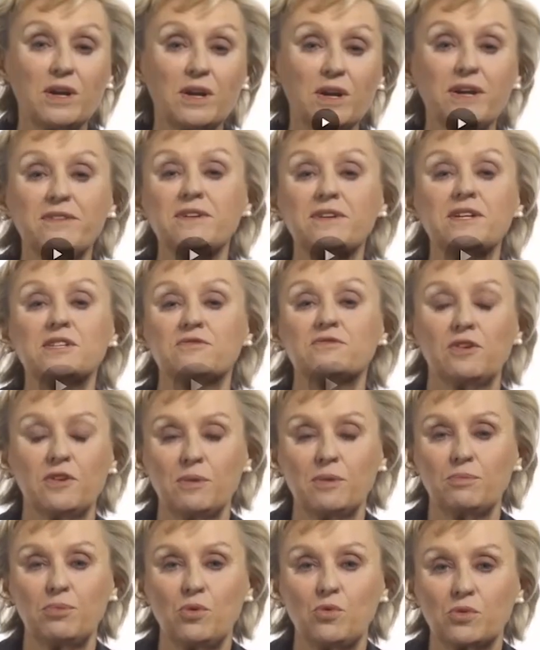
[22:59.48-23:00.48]
First of all, I think it's
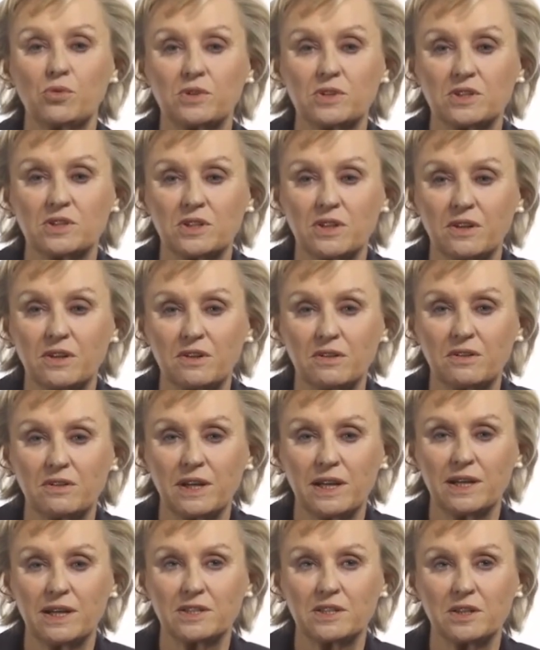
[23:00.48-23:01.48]
very important
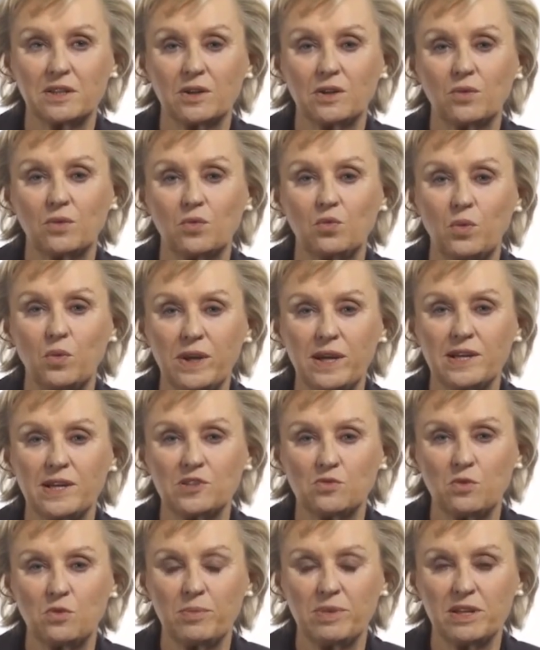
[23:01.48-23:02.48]
that
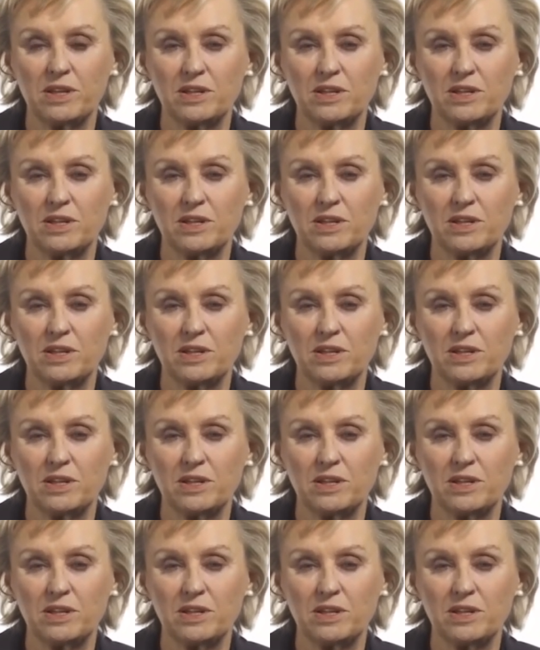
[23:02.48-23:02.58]
we as